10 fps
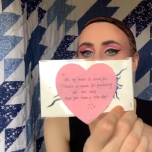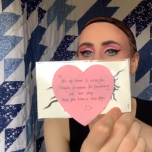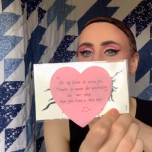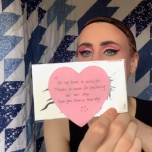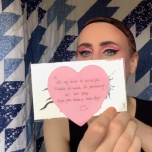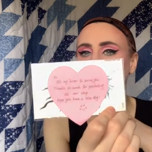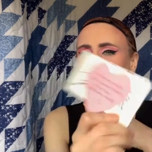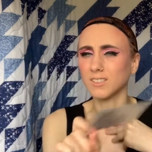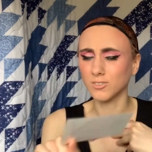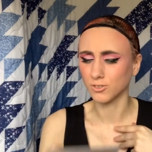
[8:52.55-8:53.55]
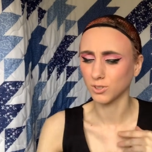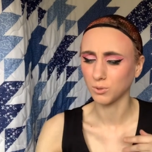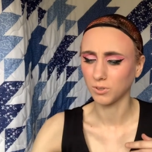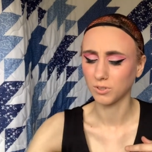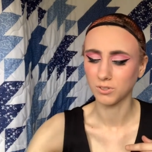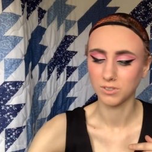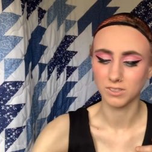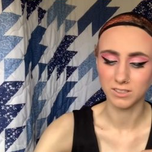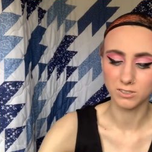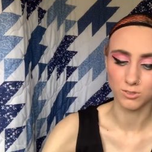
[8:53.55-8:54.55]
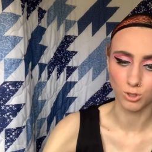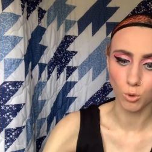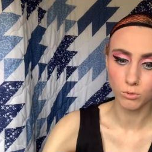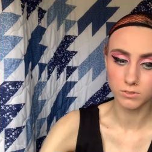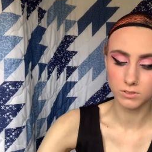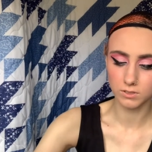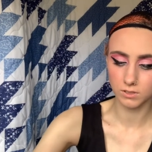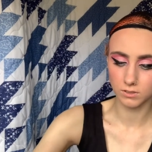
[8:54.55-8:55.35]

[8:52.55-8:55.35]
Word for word: But they sent up really nice notes.